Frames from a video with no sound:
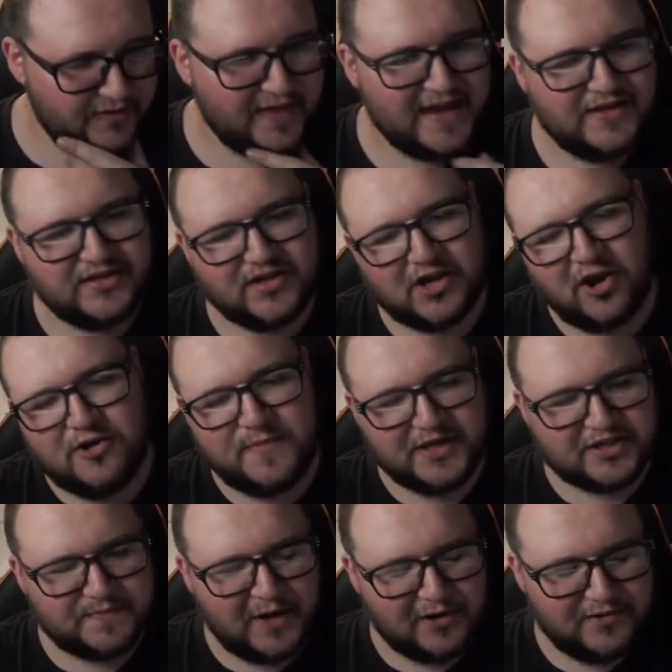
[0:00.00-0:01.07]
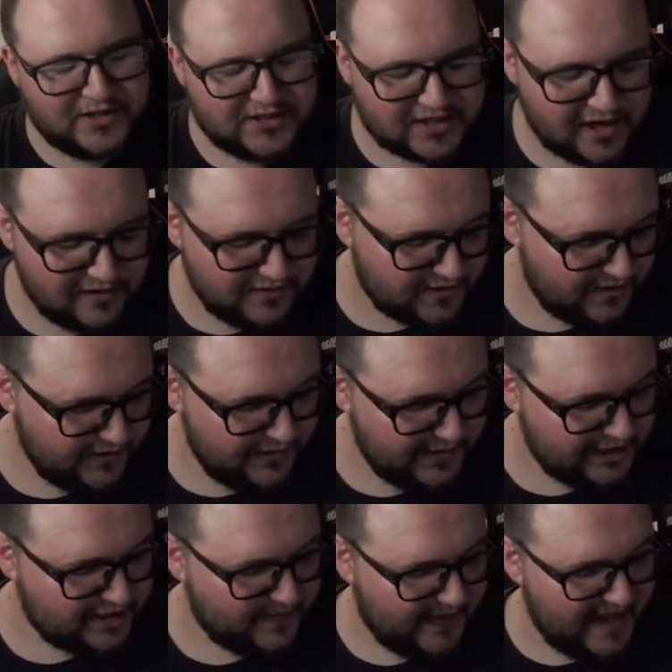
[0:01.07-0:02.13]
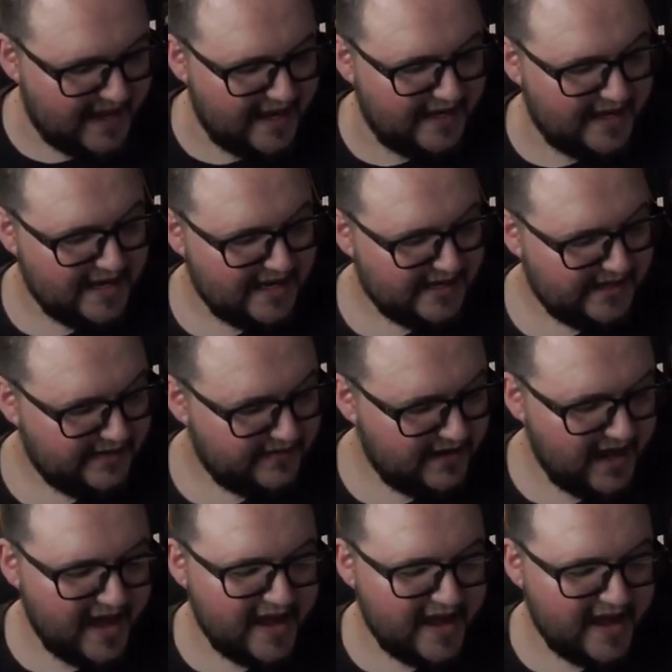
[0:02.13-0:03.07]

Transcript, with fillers: then Cobie Smulders goes on to explain that